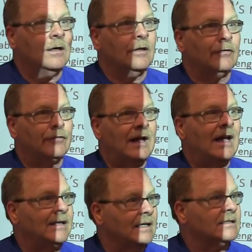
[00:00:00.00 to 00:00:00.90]
The
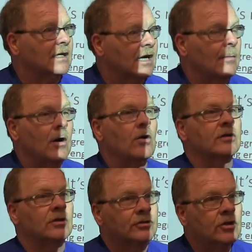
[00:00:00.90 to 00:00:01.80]
fan doesn't come on
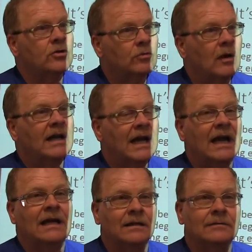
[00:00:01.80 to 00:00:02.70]
until
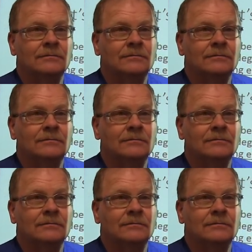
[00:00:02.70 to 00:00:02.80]
228.